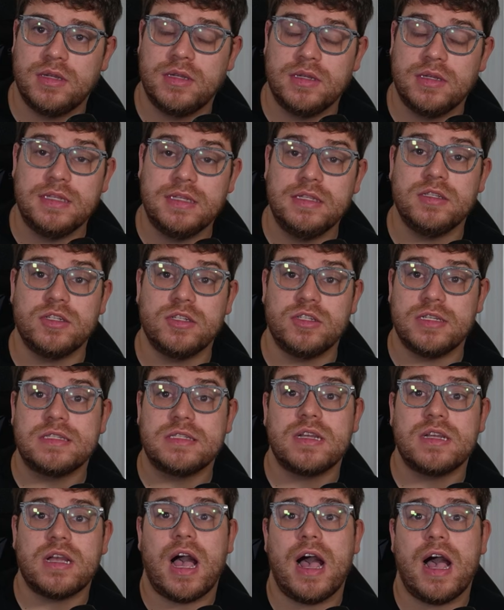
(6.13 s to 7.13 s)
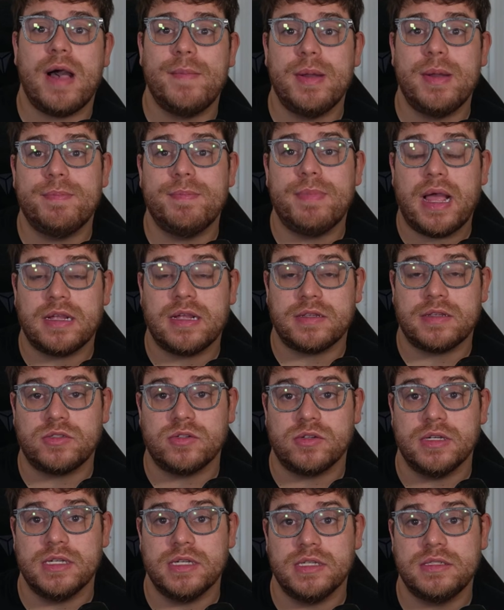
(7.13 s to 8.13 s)
These are just common
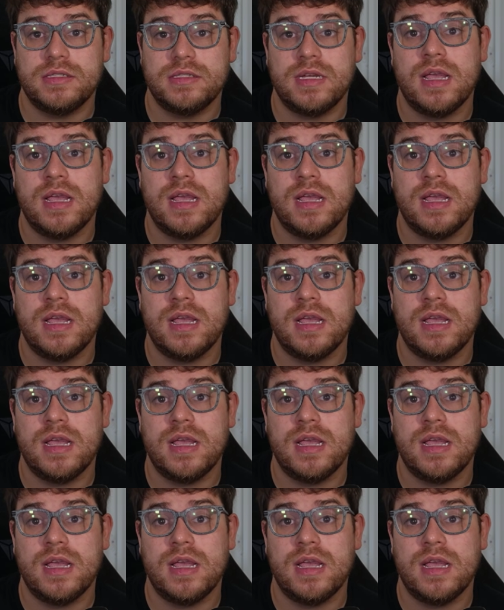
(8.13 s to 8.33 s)
backstories